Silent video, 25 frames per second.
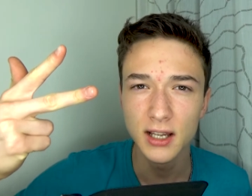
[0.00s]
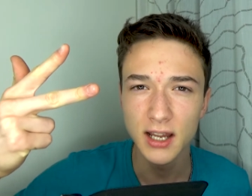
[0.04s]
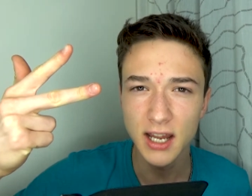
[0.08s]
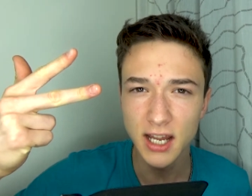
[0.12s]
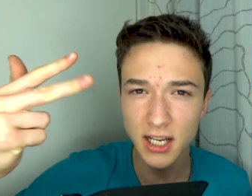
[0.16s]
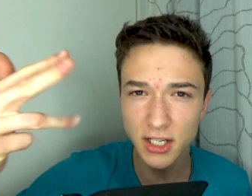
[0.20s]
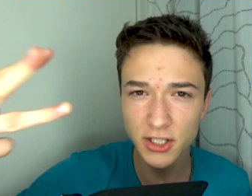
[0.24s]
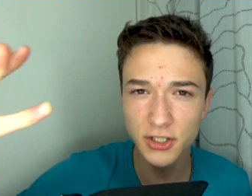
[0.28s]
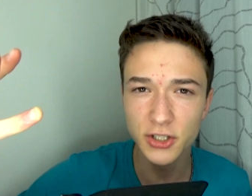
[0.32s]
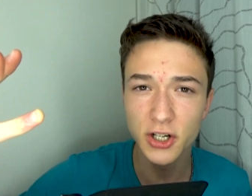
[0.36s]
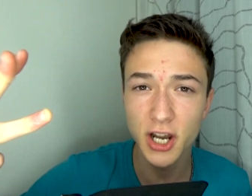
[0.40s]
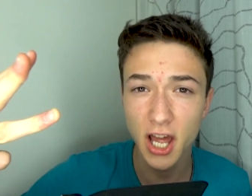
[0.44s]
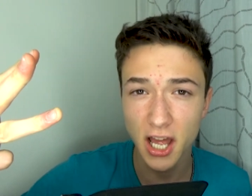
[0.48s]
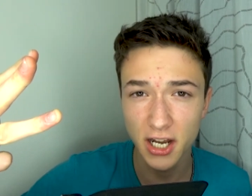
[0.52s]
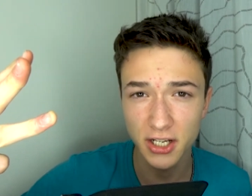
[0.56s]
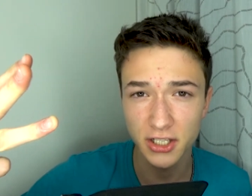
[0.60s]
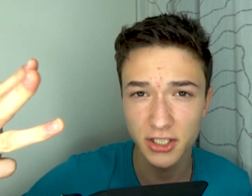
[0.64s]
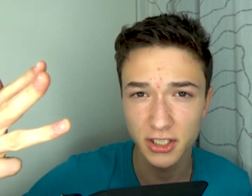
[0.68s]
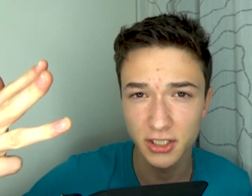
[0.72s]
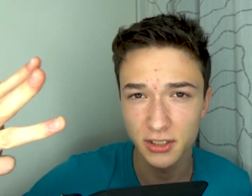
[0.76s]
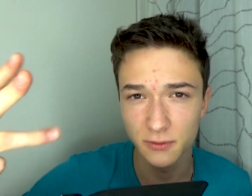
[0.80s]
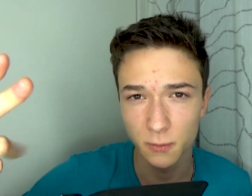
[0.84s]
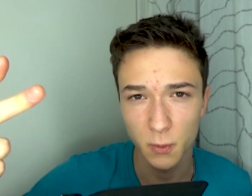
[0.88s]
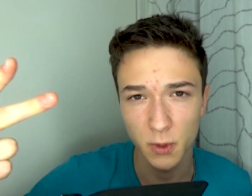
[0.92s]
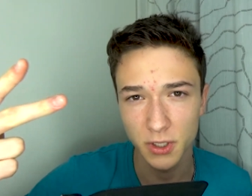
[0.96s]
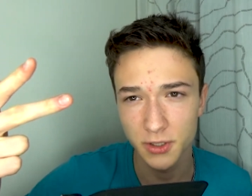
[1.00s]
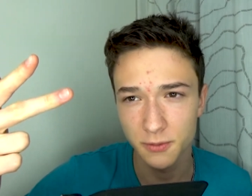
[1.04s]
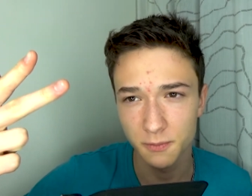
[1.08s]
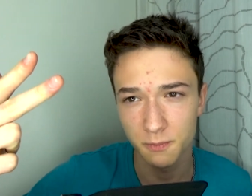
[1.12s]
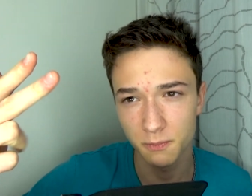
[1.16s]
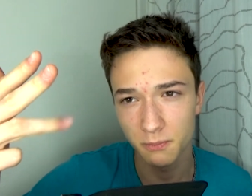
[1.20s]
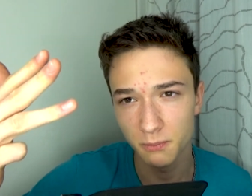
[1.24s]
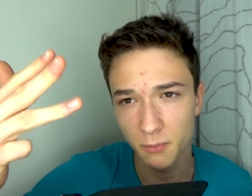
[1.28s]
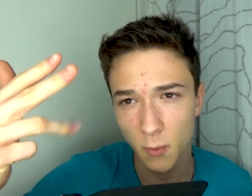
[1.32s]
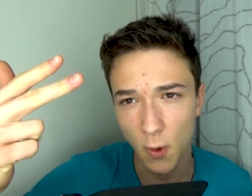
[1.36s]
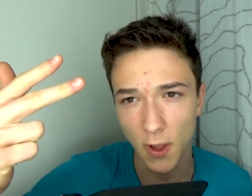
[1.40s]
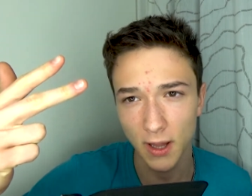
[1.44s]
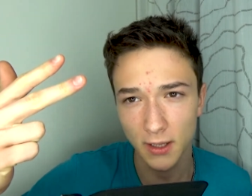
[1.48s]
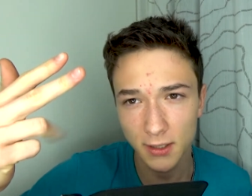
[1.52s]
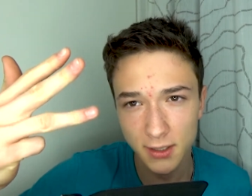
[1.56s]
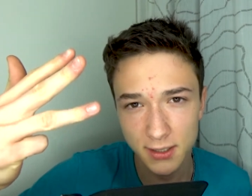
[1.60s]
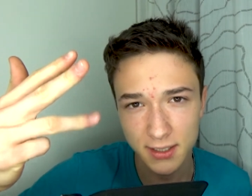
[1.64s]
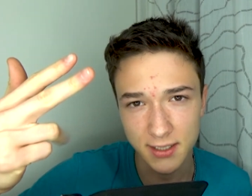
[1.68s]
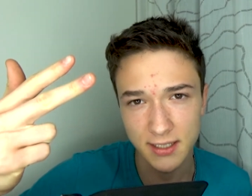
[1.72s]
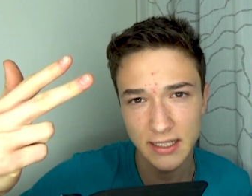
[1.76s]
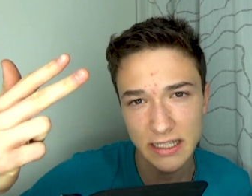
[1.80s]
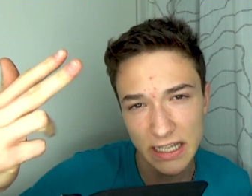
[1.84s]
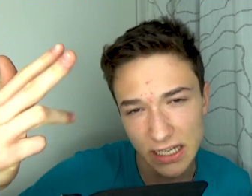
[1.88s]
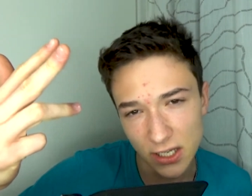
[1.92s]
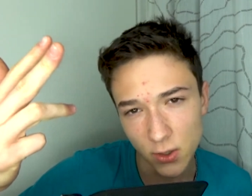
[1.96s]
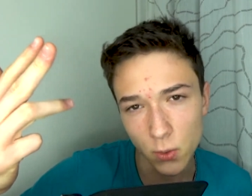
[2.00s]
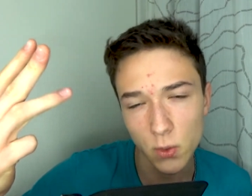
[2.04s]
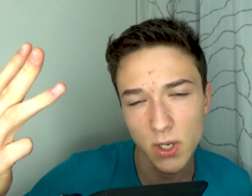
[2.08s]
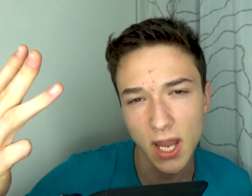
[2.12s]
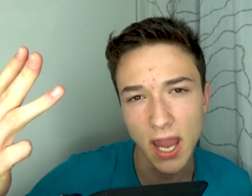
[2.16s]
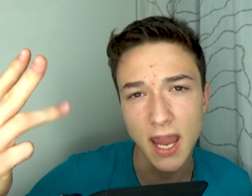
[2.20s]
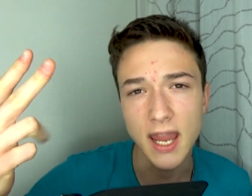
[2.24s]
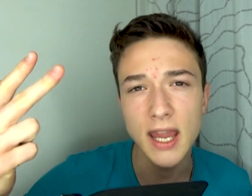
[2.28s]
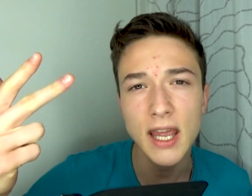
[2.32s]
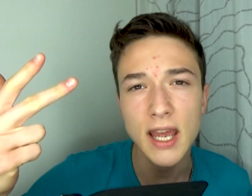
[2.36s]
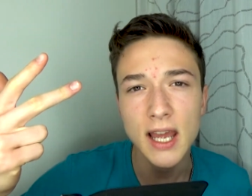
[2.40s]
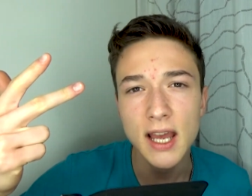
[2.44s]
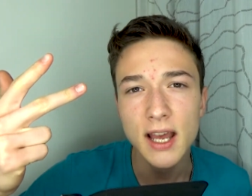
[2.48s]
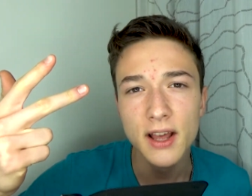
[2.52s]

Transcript: into London, which well is in the UK,